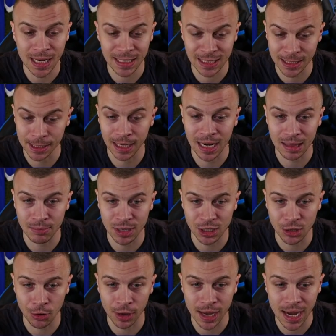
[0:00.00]
his, let me
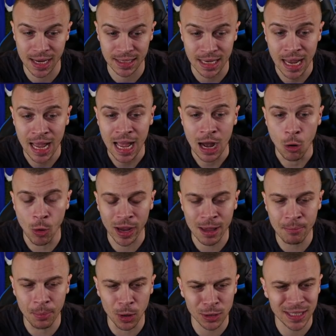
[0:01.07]
show you guys, we
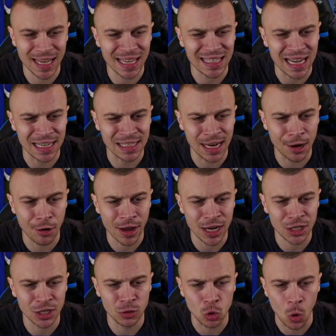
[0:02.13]
can boost his
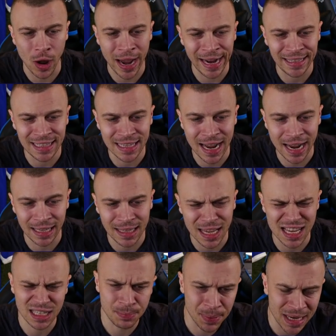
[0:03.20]
acceleration to 89,
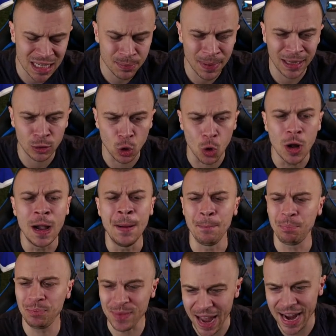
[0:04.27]
his sprint speed to
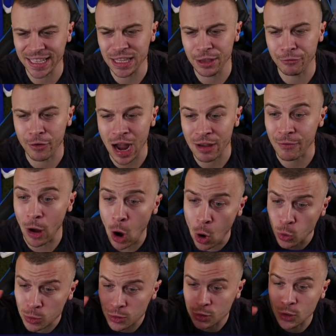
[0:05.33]
95,
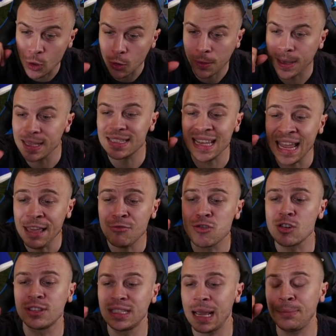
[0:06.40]
also his
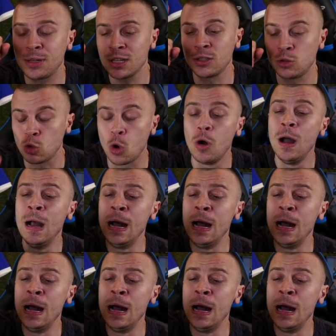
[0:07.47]
interceptions to